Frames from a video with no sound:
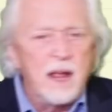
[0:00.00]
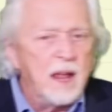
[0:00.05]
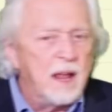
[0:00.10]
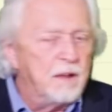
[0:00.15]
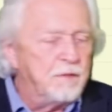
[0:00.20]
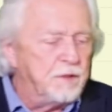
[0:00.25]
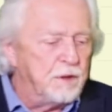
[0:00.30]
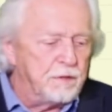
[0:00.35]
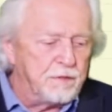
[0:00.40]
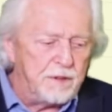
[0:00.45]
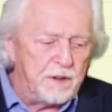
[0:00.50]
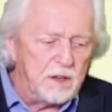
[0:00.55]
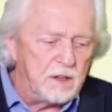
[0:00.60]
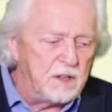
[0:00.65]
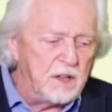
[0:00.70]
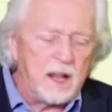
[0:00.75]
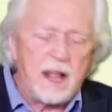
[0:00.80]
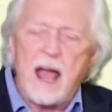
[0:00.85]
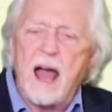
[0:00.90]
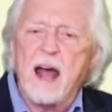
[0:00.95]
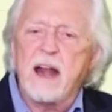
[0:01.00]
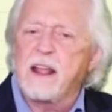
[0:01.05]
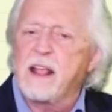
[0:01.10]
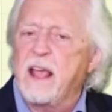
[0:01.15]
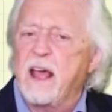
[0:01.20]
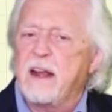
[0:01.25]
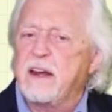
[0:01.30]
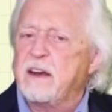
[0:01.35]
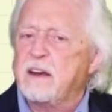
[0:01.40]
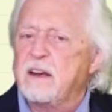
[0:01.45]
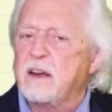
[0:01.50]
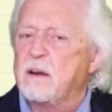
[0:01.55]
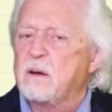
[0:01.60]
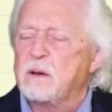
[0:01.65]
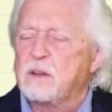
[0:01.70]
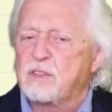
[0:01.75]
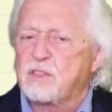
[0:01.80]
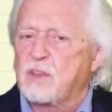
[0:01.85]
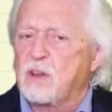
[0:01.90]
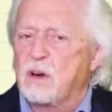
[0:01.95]
If you feel you got to get in
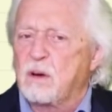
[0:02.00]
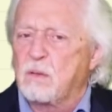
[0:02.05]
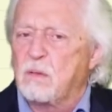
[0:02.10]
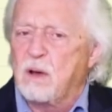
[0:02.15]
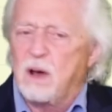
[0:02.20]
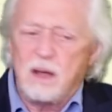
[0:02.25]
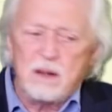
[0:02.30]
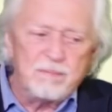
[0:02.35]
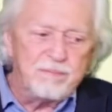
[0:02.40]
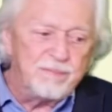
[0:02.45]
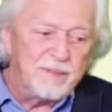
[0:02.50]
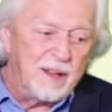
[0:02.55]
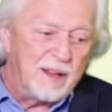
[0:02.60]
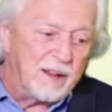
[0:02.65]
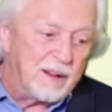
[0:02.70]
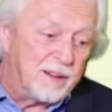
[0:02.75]
here, it's going to run.